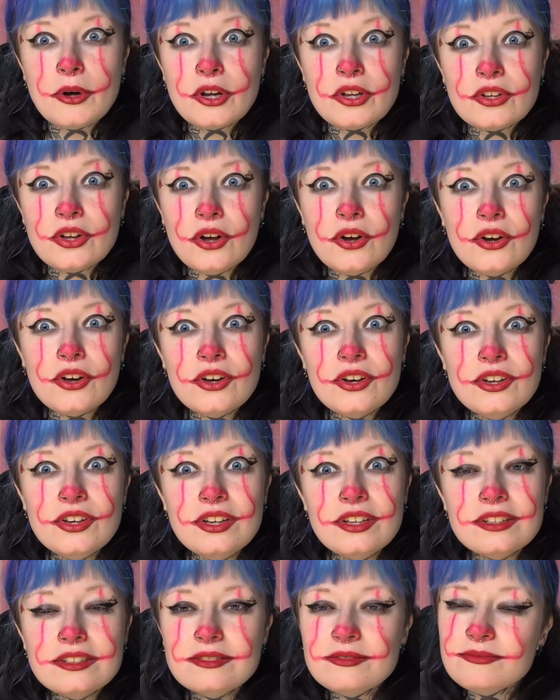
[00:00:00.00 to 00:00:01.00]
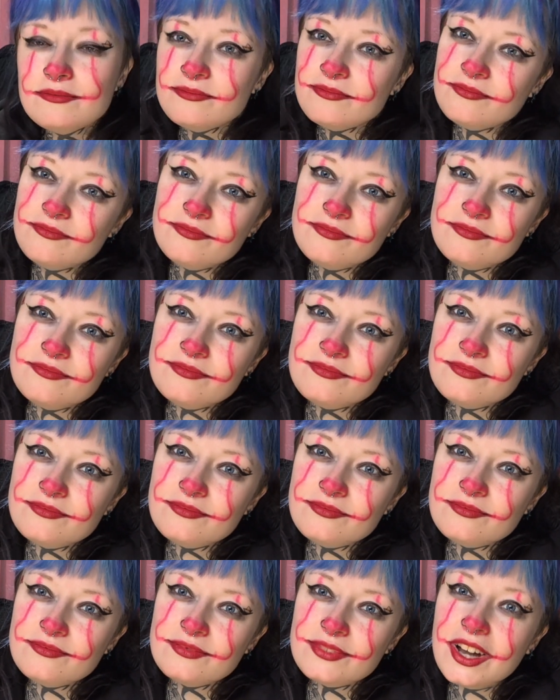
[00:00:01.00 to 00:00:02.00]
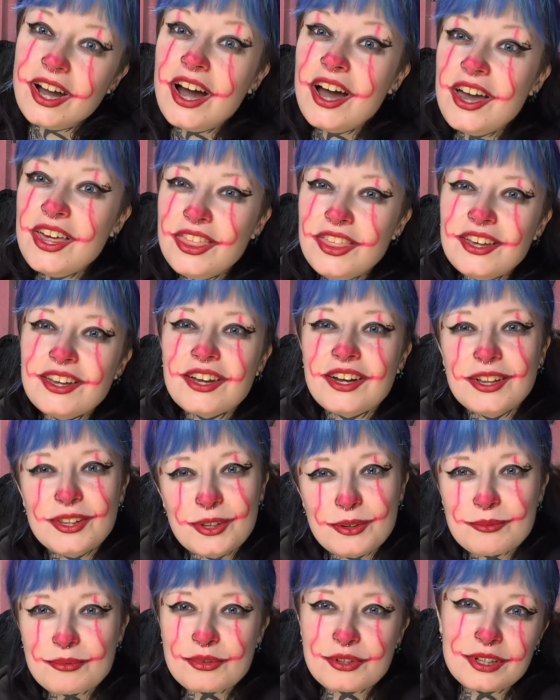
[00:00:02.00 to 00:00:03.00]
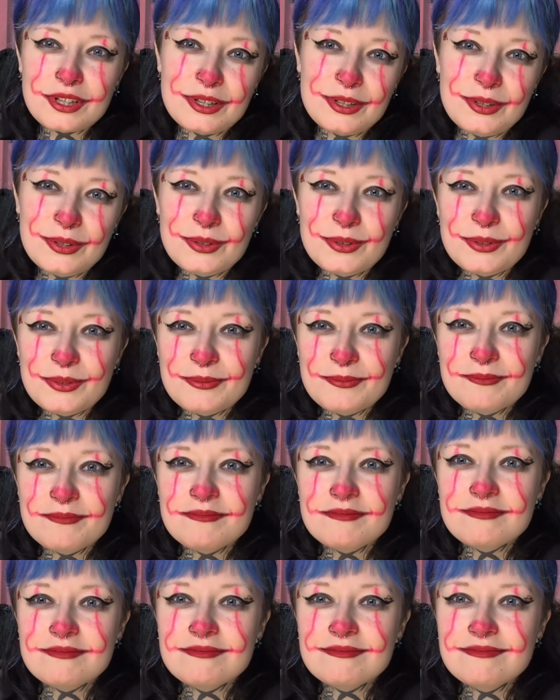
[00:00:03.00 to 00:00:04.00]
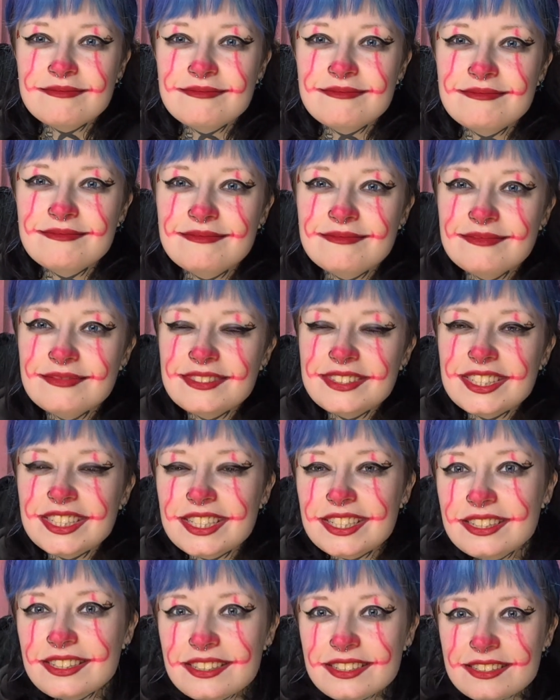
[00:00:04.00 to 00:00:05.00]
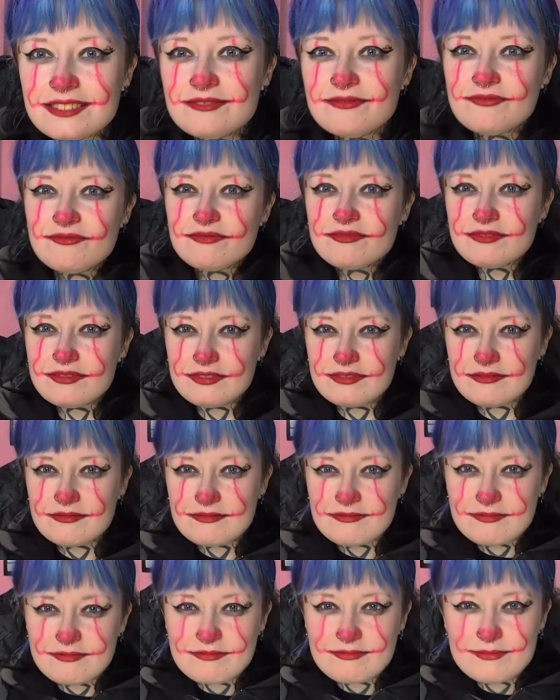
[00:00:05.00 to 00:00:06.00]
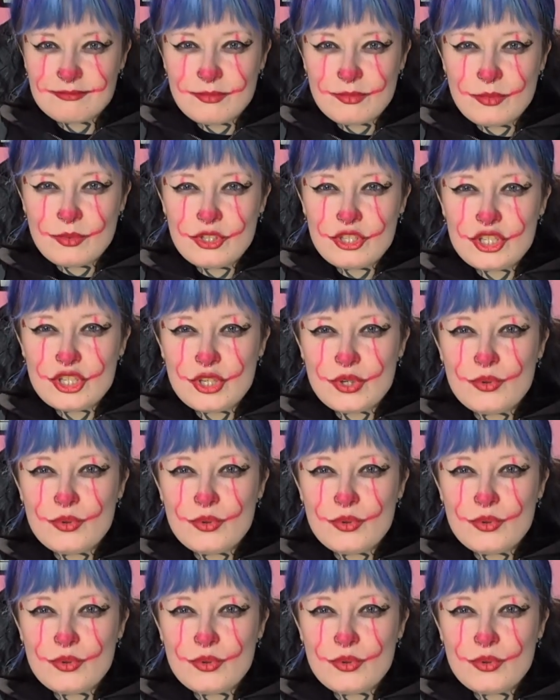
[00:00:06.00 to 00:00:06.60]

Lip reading: it's all good. I think I look pretty cool. Like, would